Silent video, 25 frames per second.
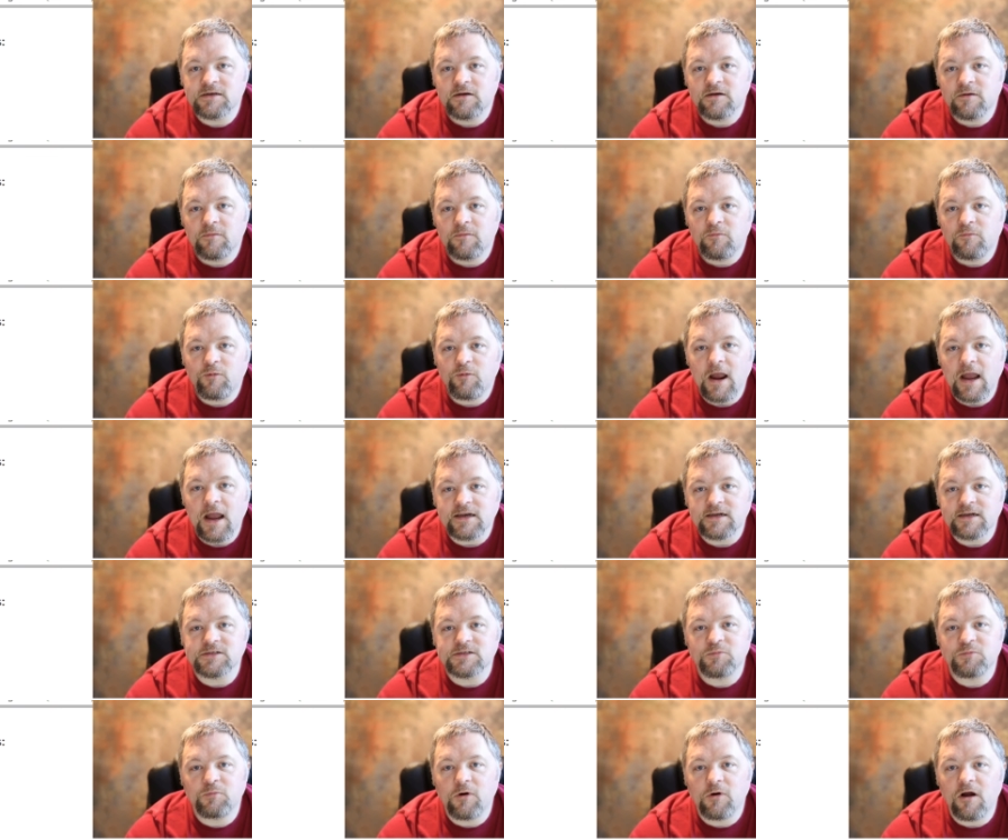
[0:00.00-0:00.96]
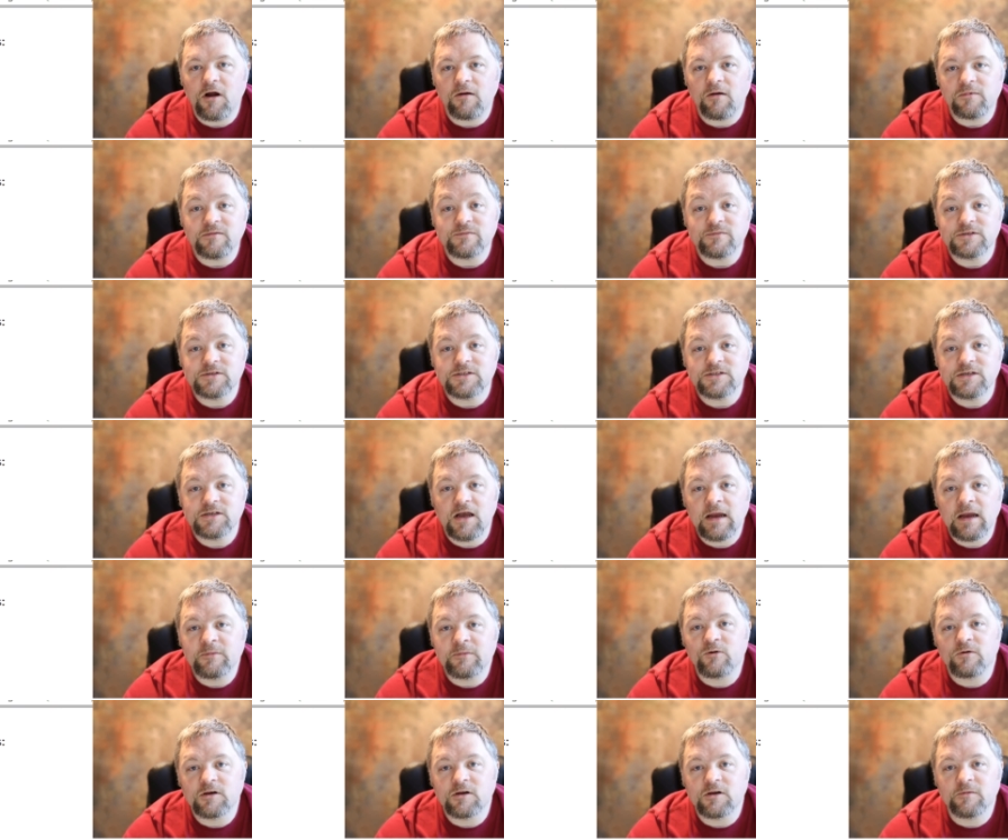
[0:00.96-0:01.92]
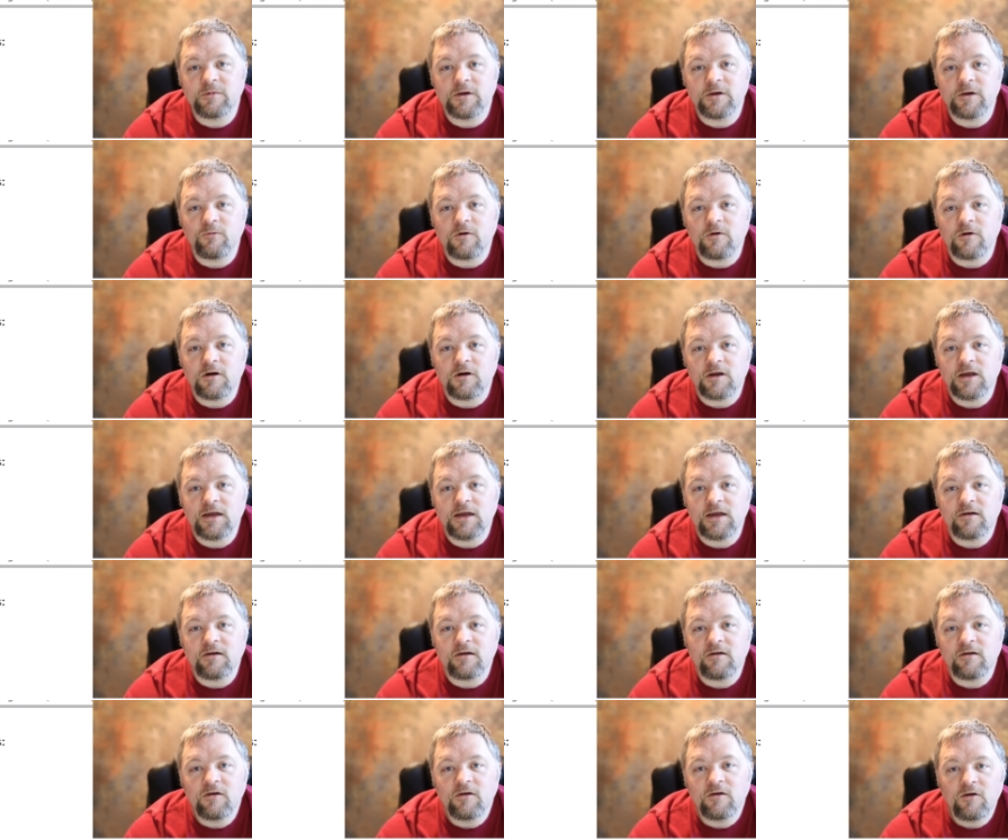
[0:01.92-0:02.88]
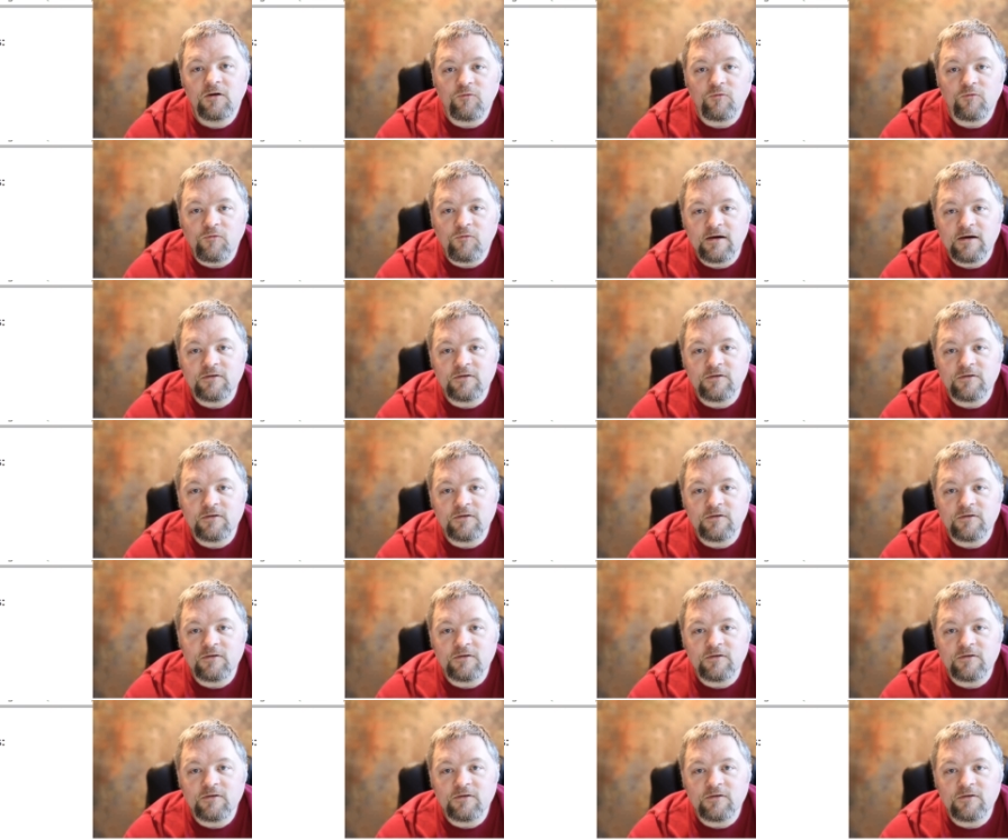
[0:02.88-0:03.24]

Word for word: Combining Bases Practice Problems.